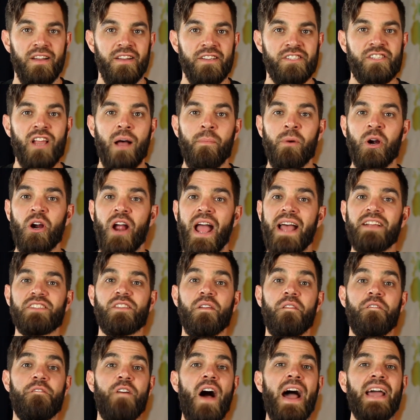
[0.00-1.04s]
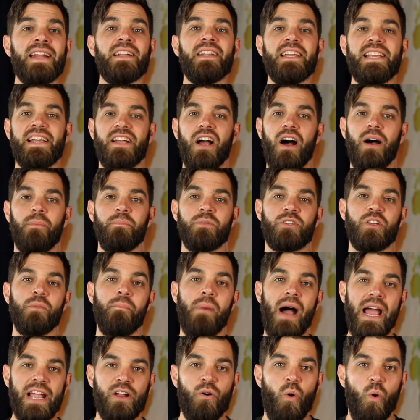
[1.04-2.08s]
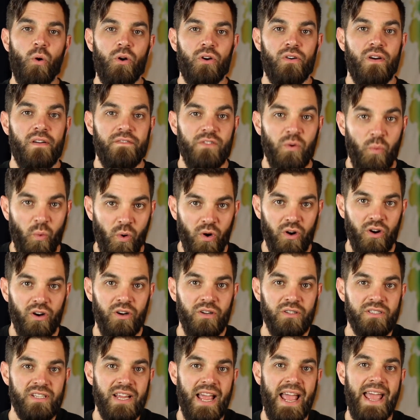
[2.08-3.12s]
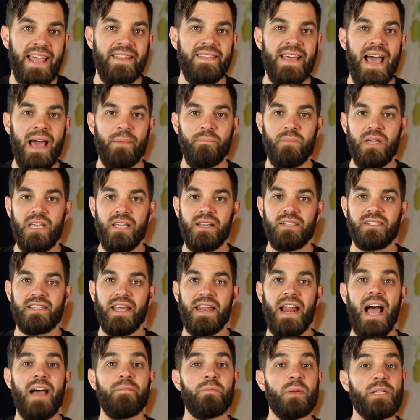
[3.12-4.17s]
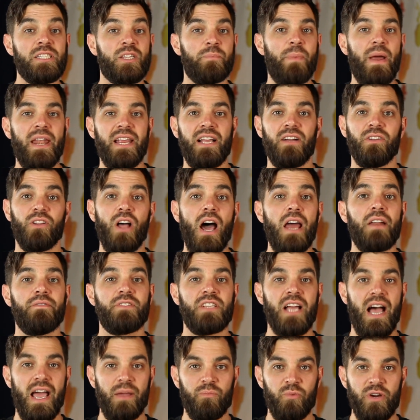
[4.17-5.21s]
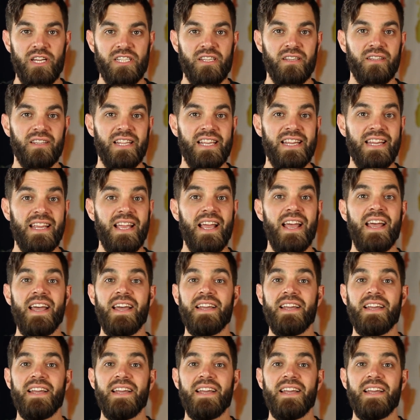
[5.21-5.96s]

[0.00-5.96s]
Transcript: Summer has finally come to my corner of the world, and that means that I've been spending a lot of time recently